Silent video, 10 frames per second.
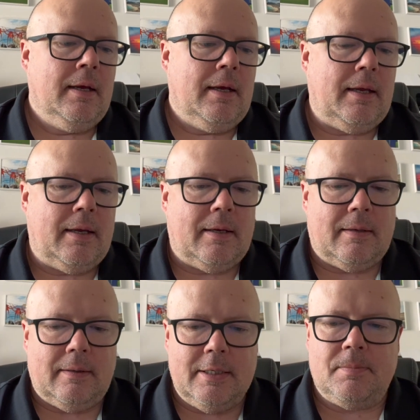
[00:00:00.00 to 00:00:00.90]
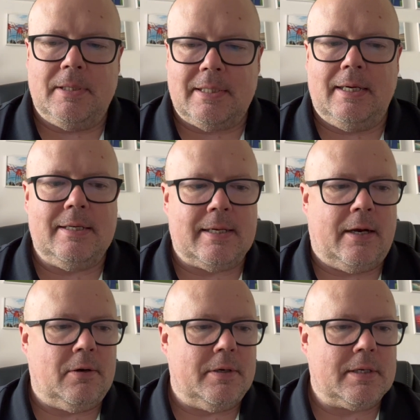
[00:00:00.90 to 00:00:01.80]
and Lisbon city
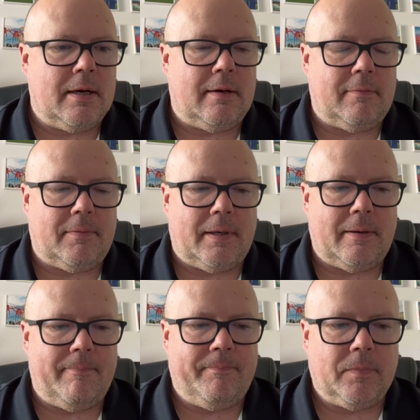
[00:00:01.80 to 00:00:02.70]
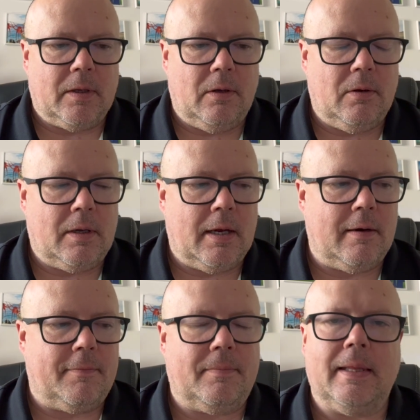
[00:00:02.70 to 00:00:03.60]
center is kind of, you kind
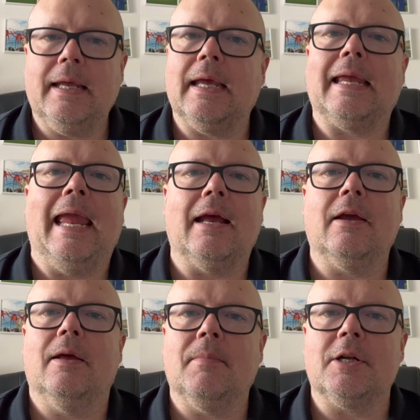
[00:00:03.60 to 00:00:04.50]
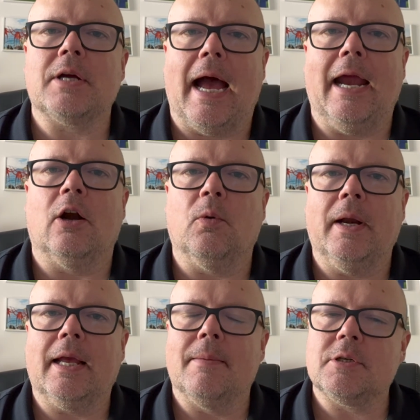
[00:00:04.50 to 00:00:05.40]
of think it can't get much higher when
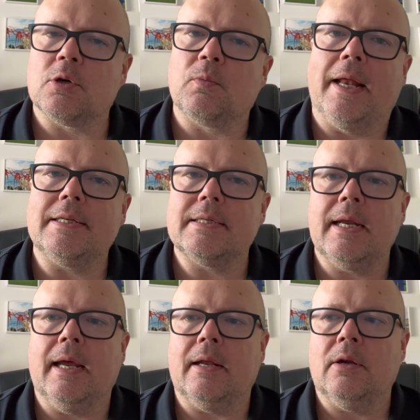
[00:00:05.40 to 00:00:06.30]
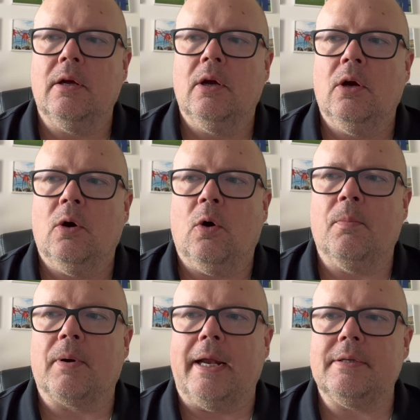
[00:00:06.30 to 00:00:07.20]
it comes to rents and home
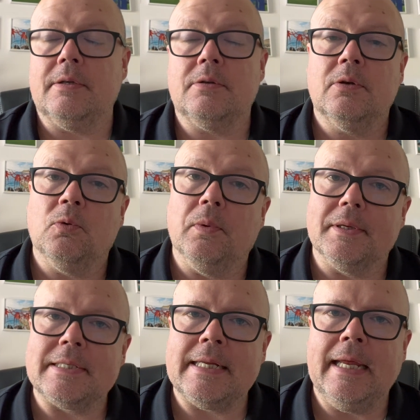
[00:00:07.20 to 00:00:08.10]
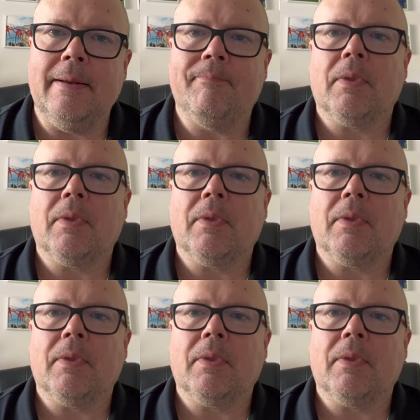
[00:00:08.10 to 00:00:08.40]
prices. We'll see.